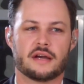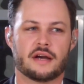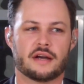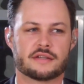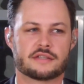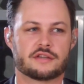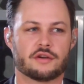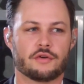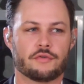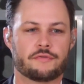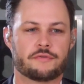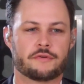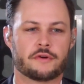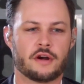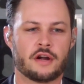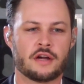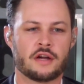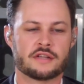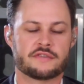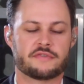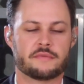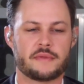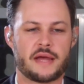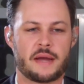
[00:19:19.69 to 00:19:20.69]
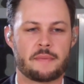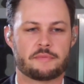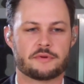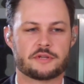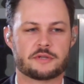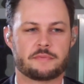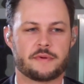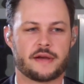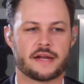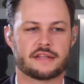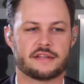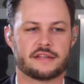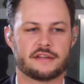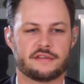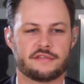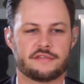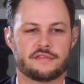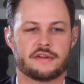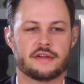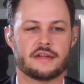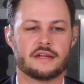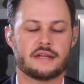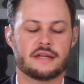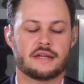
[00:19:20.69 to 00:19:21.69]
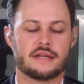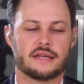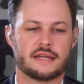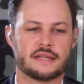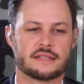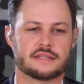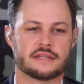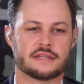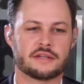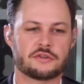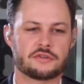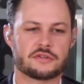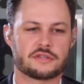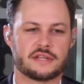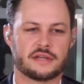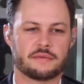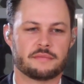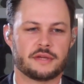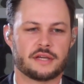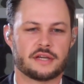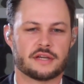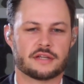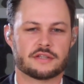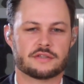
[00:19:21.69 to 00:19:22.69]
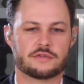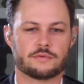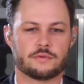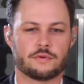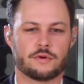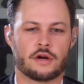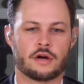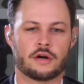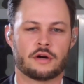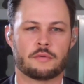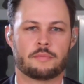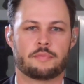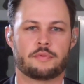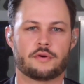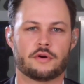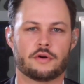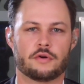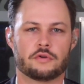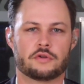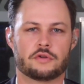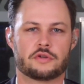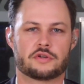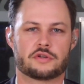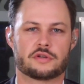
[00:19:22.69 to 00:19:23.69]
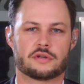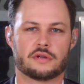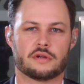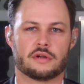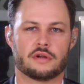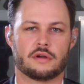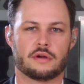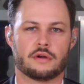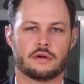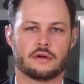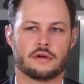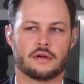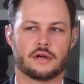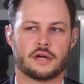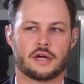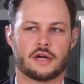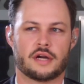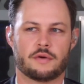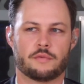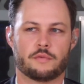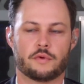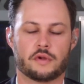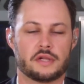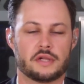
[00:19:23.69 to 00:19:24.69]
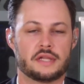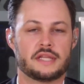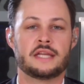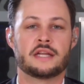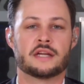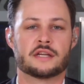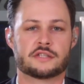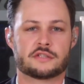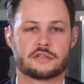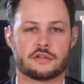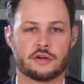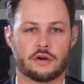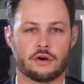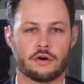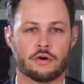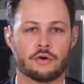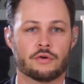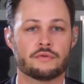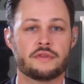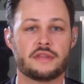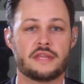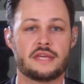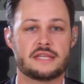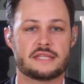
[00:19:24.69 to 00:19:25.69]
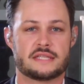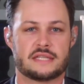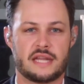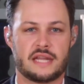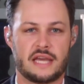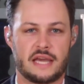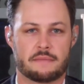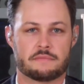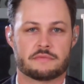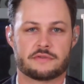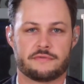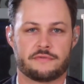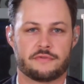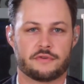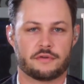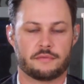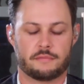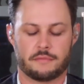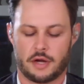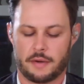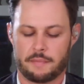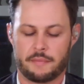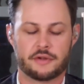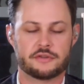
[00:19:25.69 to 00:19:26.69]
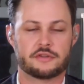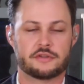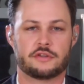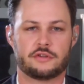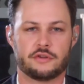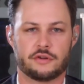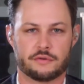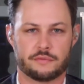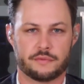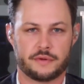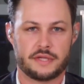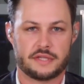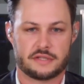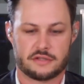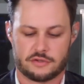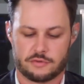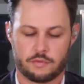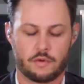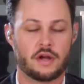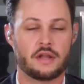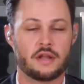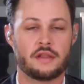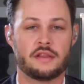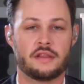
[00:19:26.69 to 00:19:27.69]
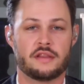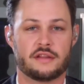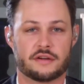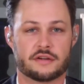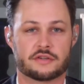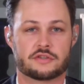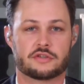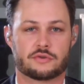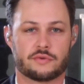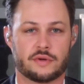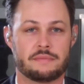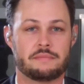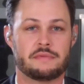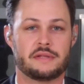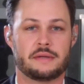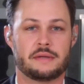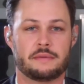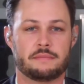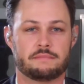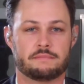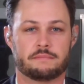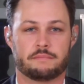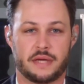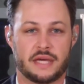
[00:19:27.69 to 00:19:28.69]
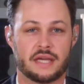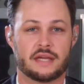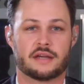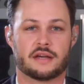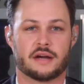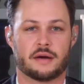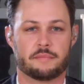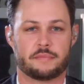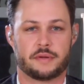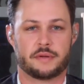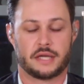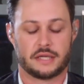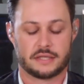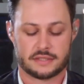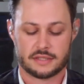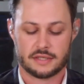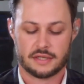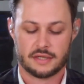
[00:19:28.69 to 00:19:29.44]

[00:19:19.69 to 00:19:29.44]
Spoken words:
So for us, from that perspective, it's interesting because our approach will lead us to own these names for a multitude of reasons. One, they're extremely big companies.